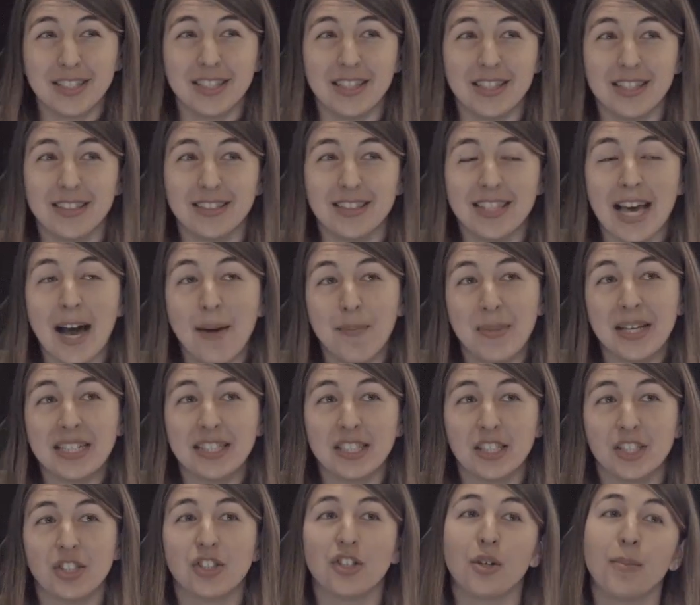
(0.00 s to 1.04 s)
And that
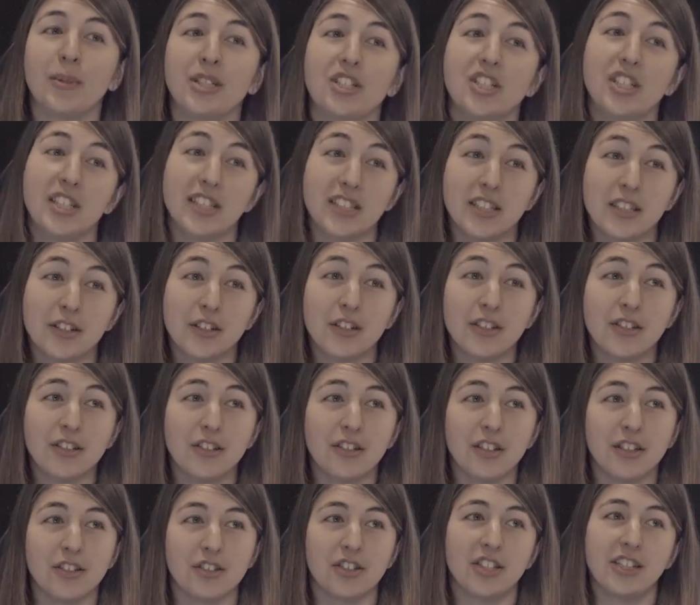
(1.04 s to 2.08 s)
makes it so much easier
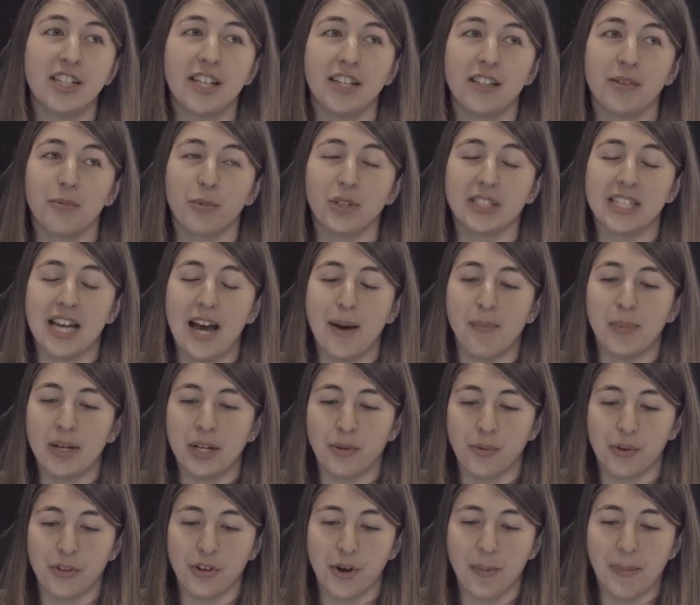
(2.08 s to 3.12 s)
to understand what's
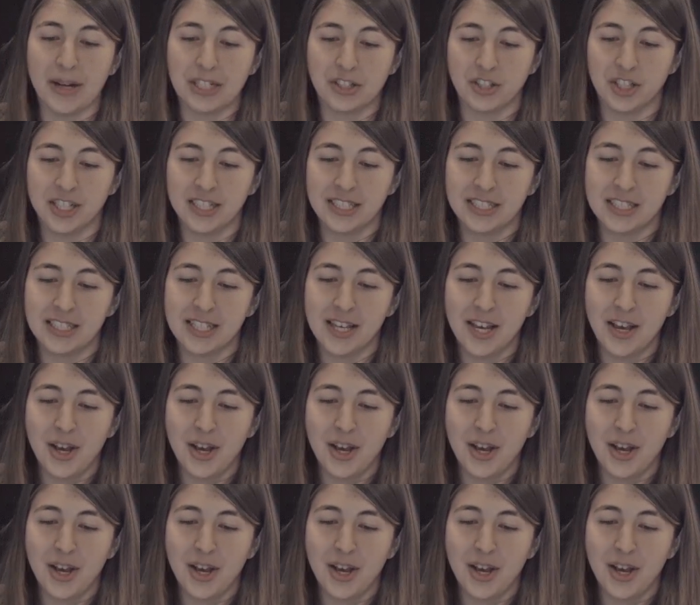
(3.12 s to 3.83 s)
happening with our metrics.